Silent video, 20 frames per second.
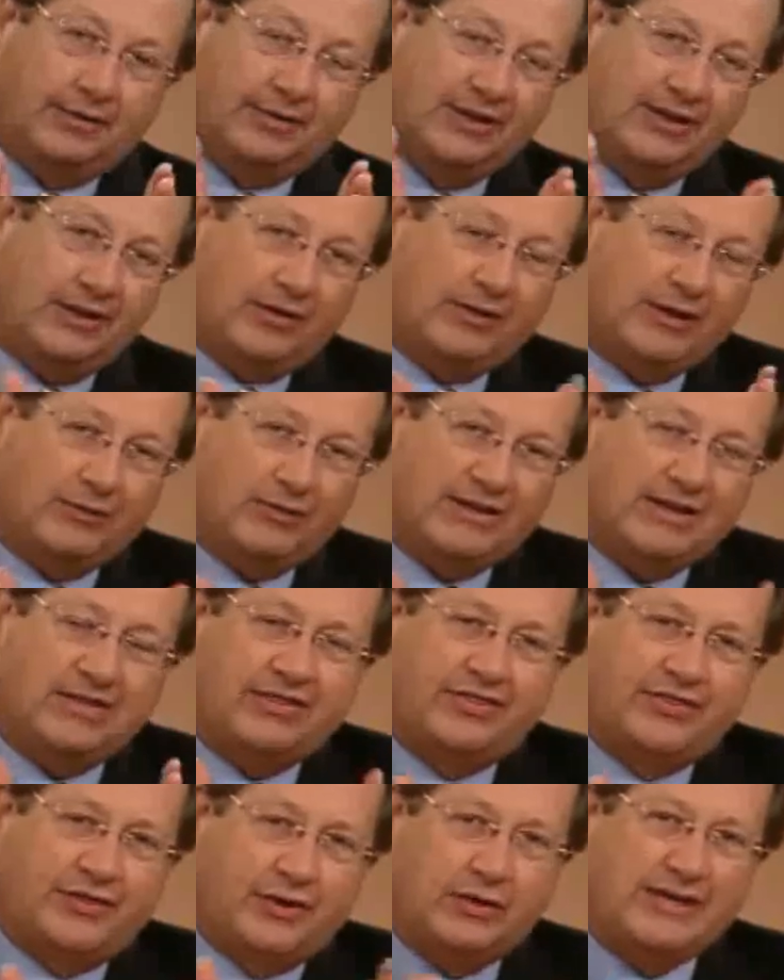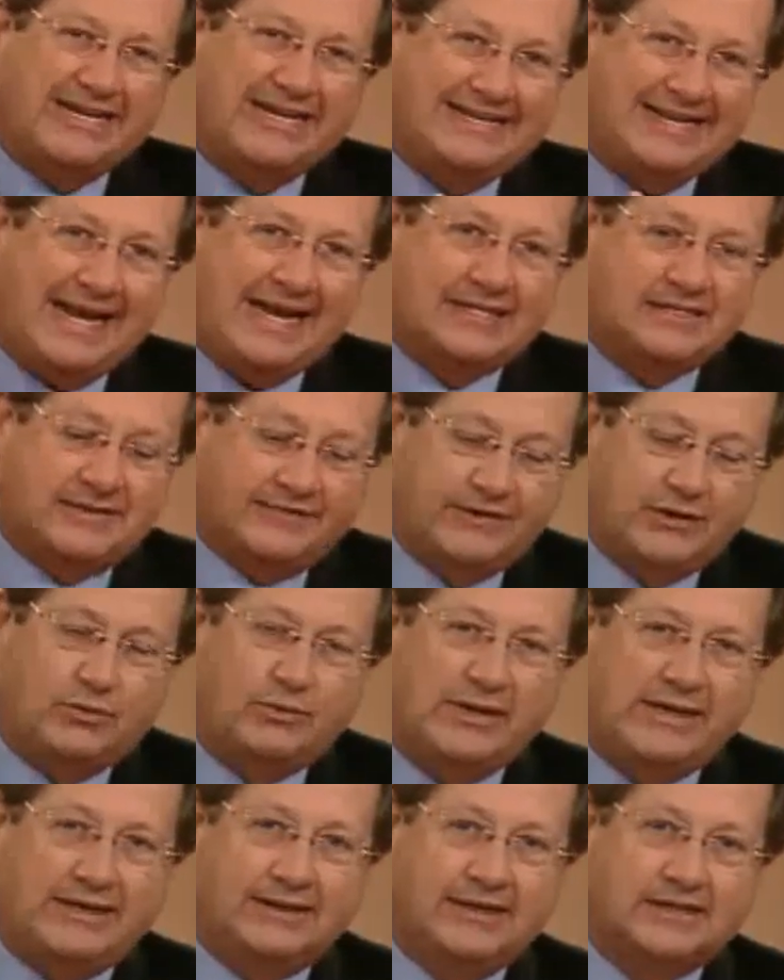Literally, within 30 days of you
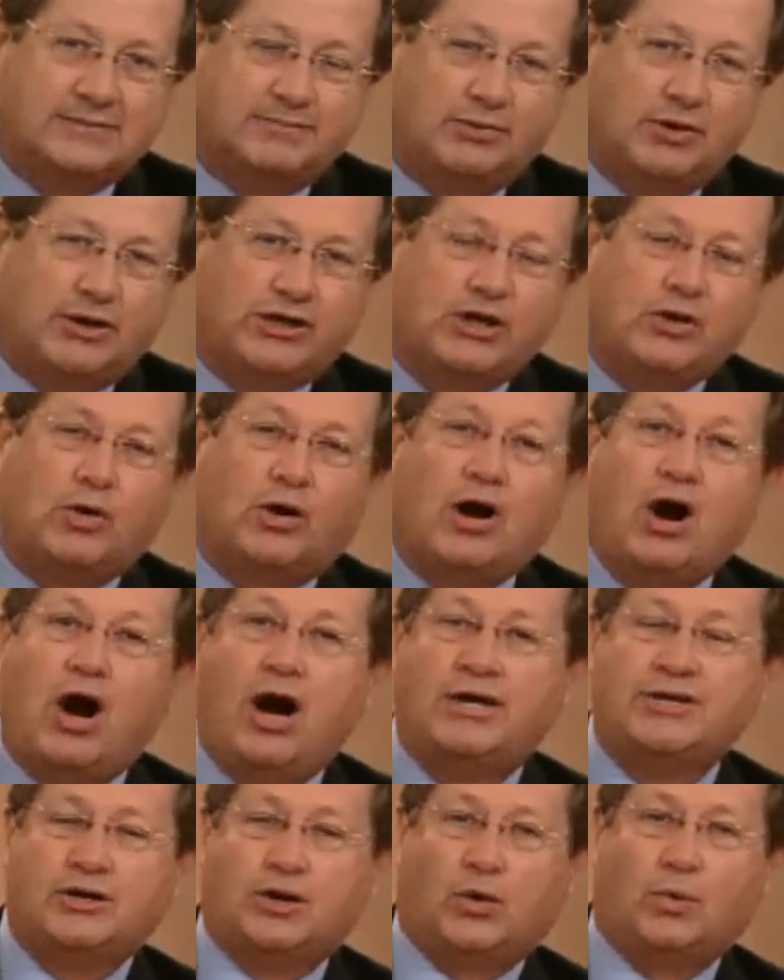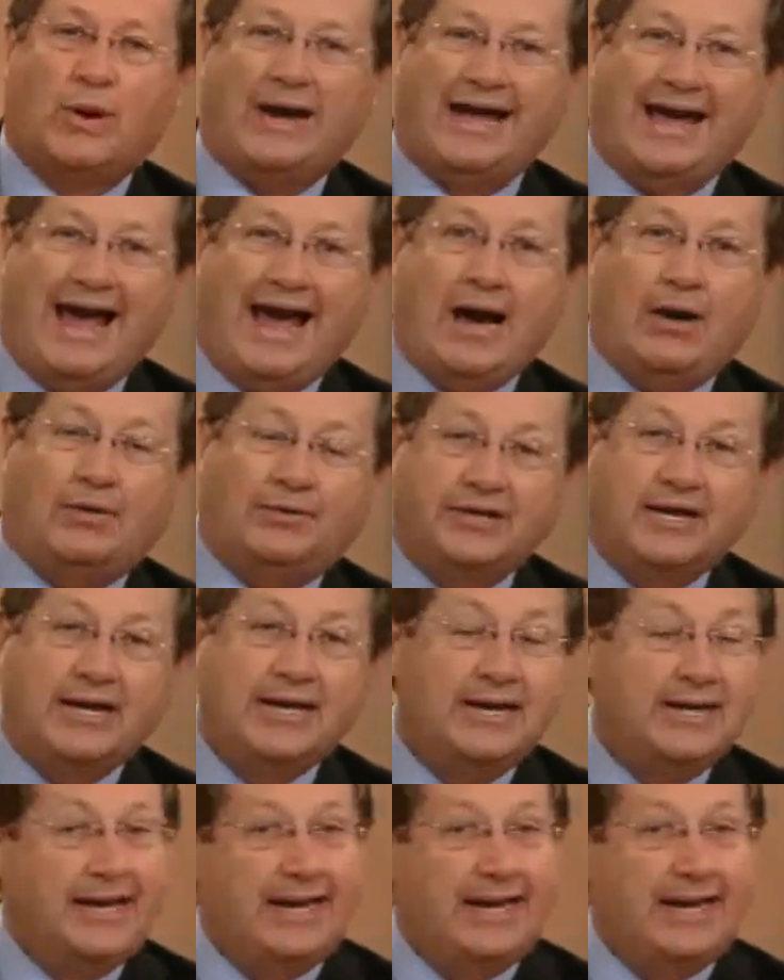reading this book, you are on your way out.